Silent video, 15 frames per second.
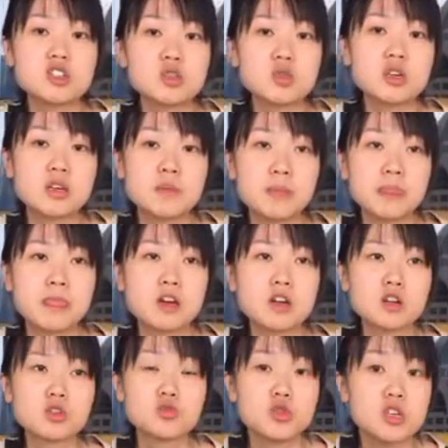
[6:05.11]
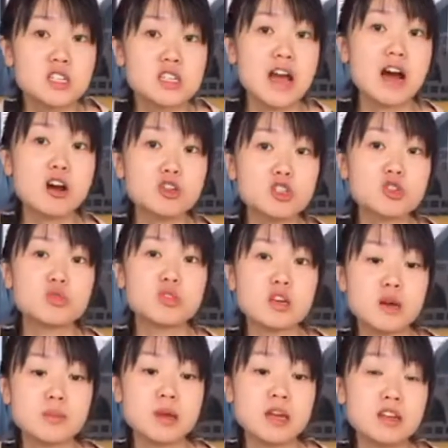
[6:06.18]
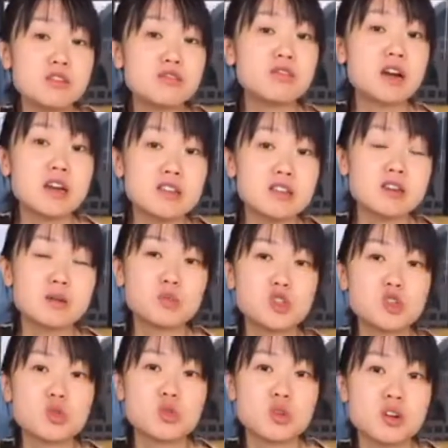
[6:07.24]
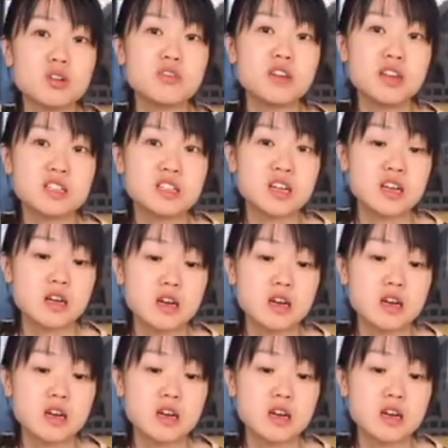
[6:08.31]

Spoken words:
You can reach out to them and invite them to your event